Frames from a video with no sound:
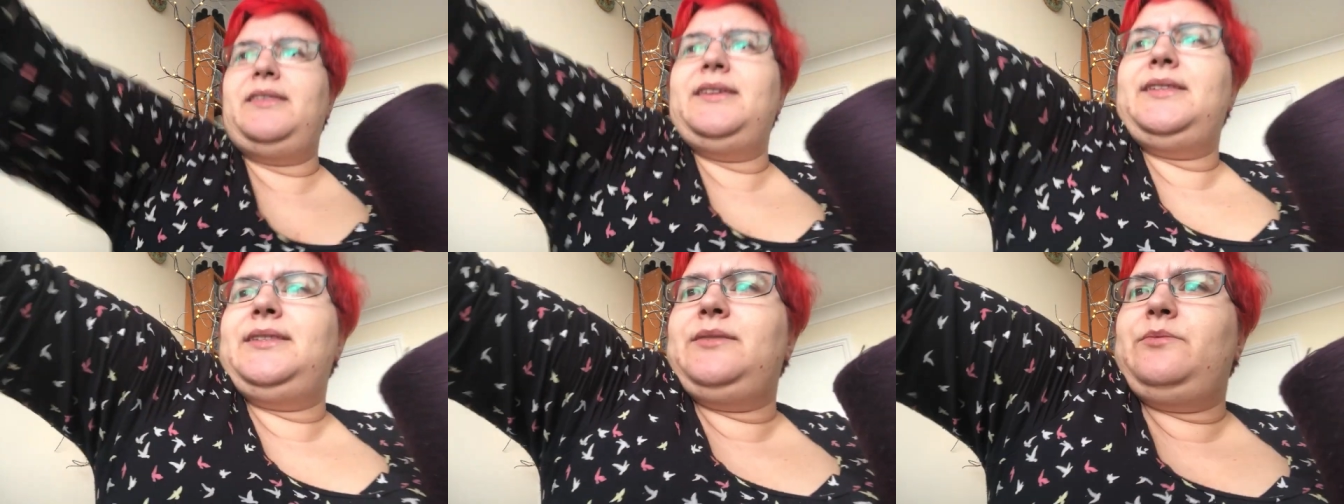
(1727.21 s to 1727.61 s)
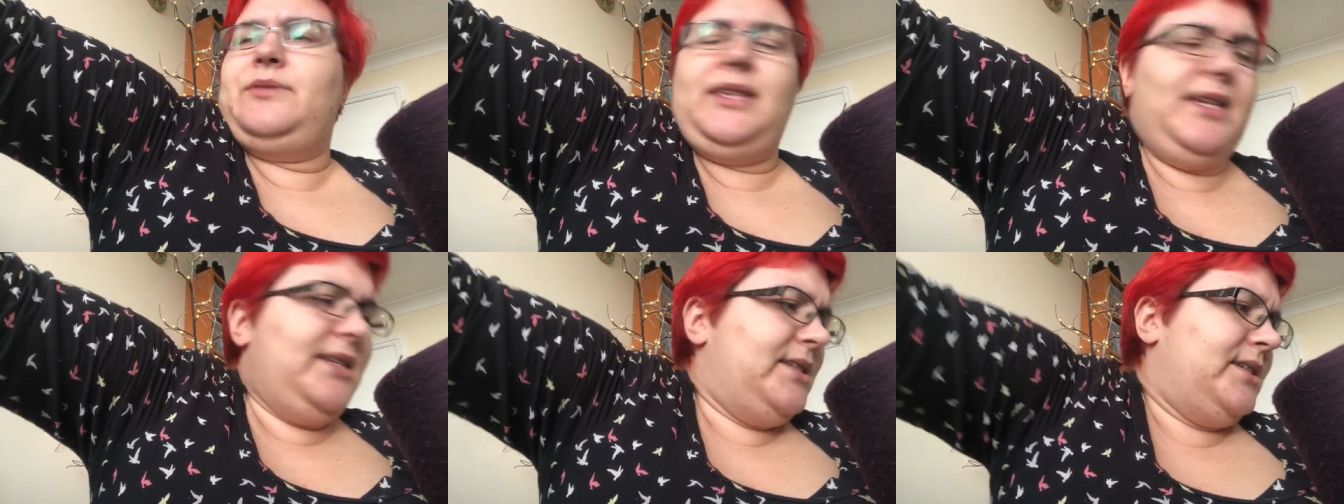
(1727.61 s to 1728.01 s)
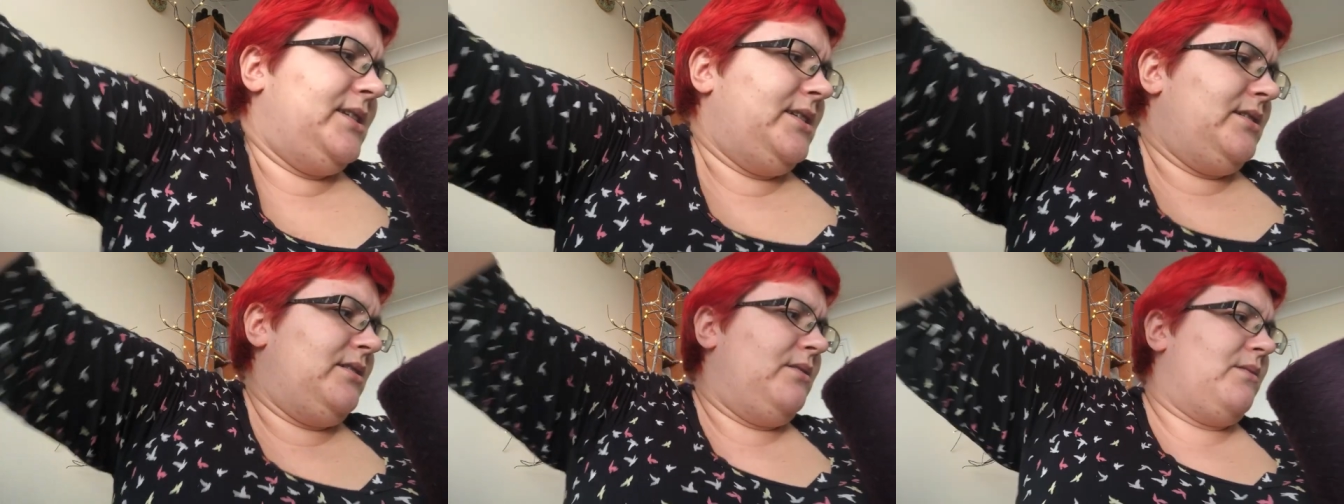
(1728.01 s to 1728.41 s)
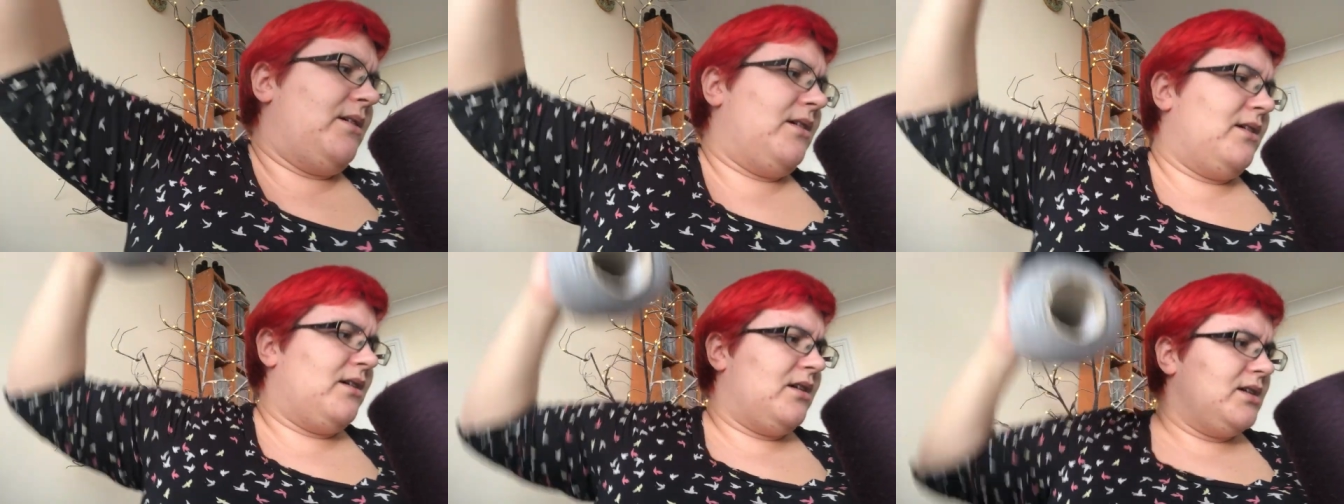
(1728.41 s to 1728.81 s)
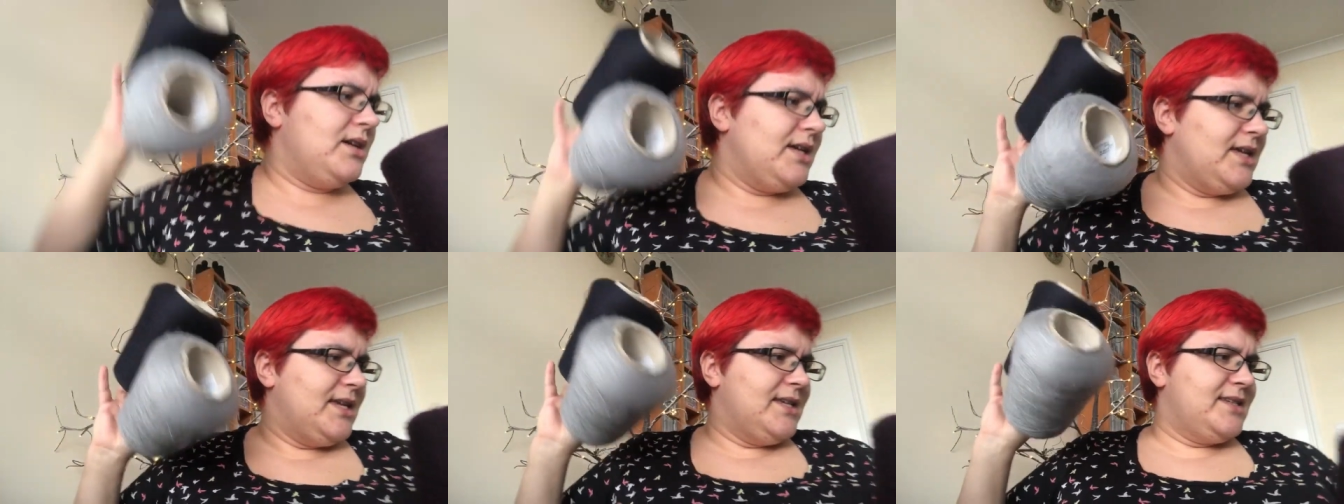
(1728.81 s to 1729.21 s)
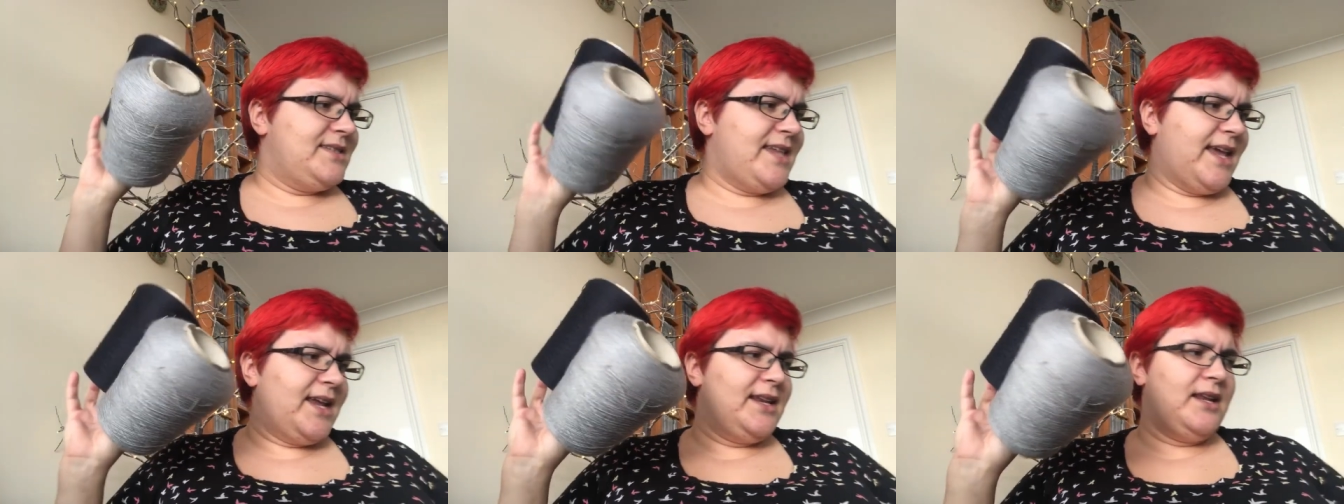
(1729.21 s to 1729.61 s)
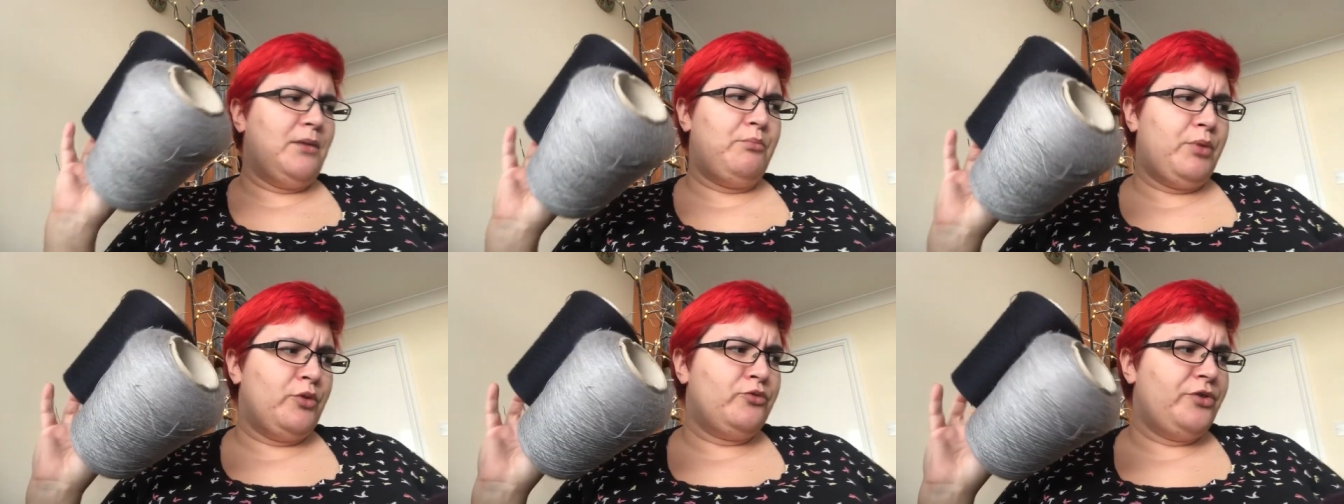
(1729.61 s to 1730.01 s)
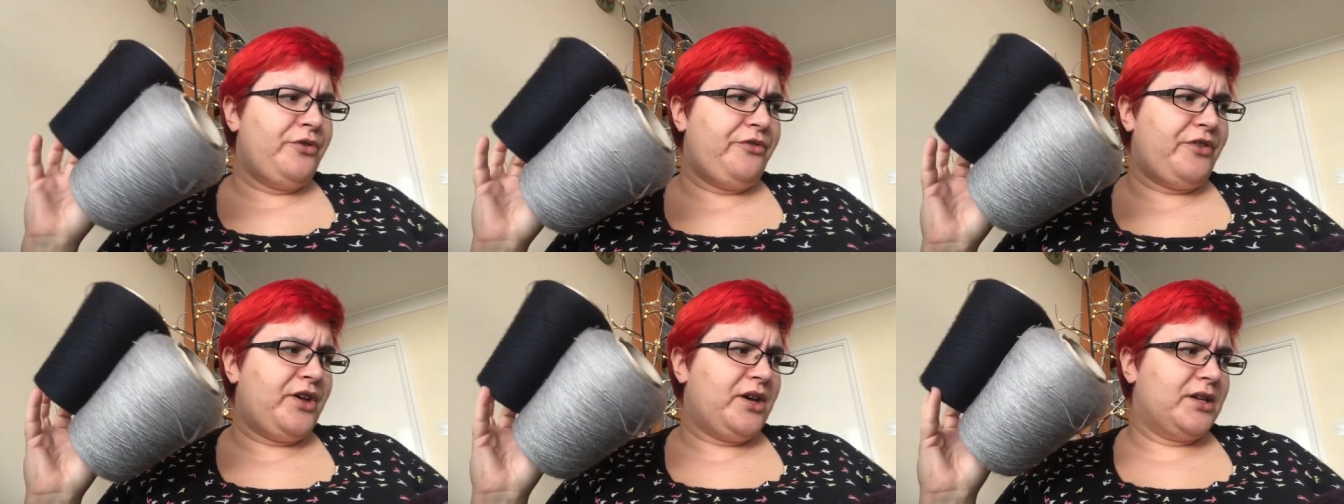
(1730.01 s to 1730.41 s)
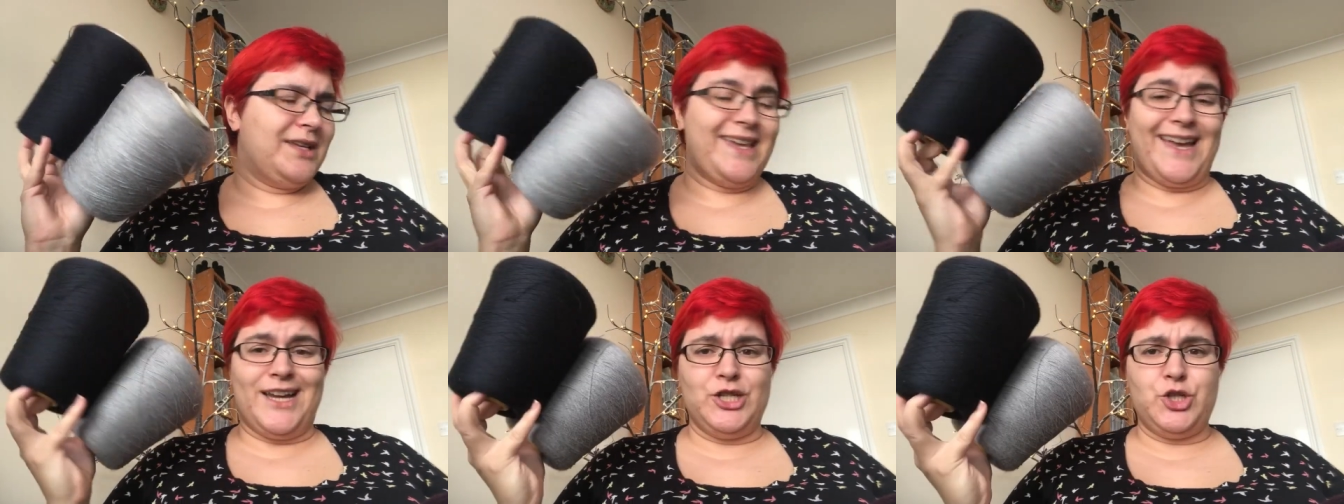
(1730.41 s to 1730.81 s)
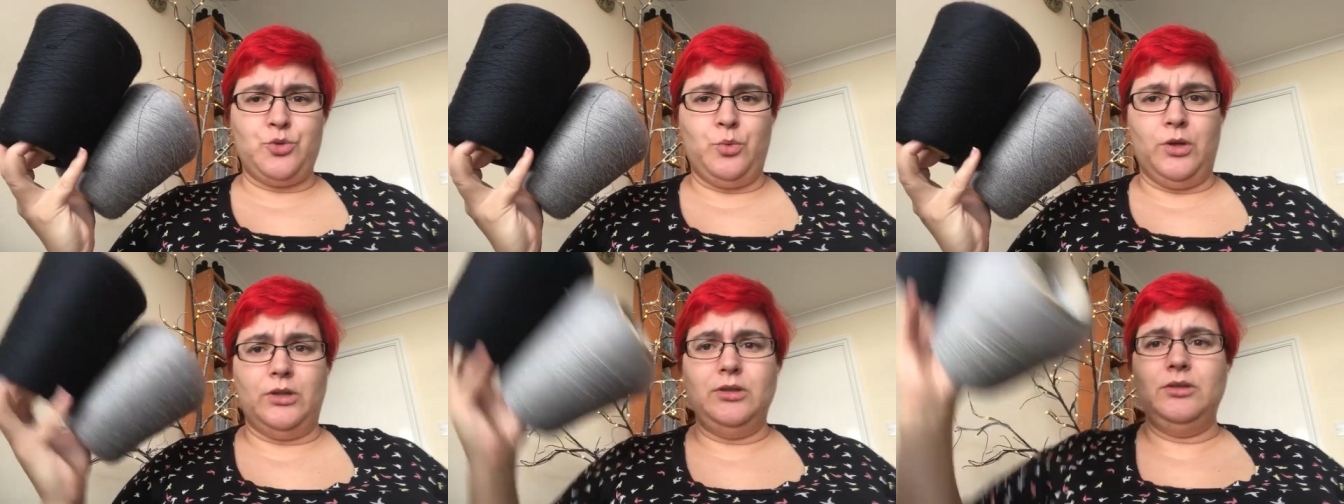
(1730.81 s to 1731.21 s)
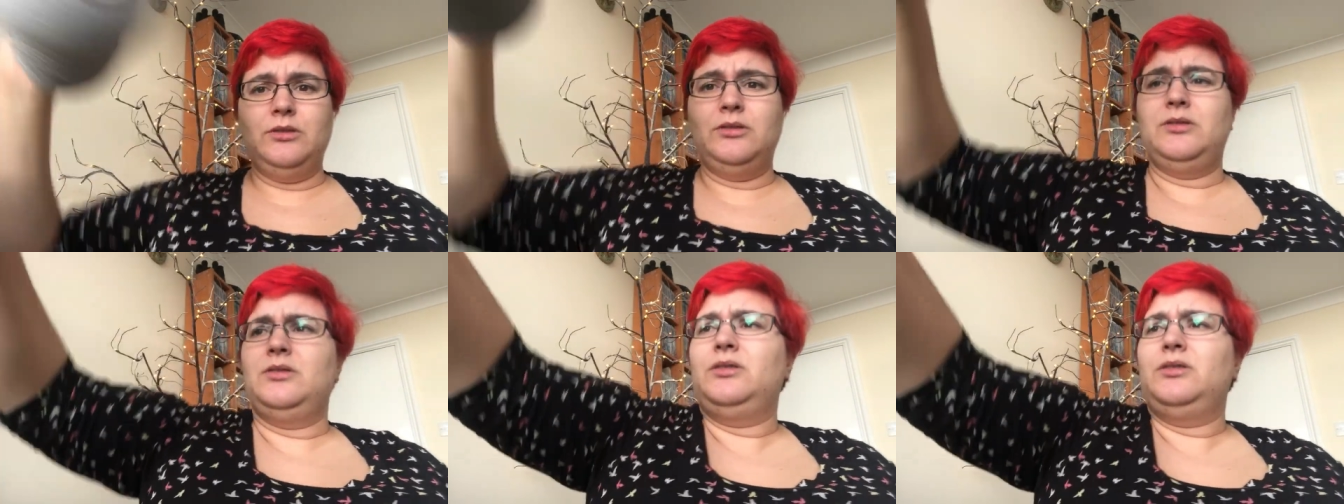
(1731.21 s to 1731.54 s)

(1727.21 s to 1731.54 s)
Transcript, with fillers: This, These two are Zegna Baruffa Wool.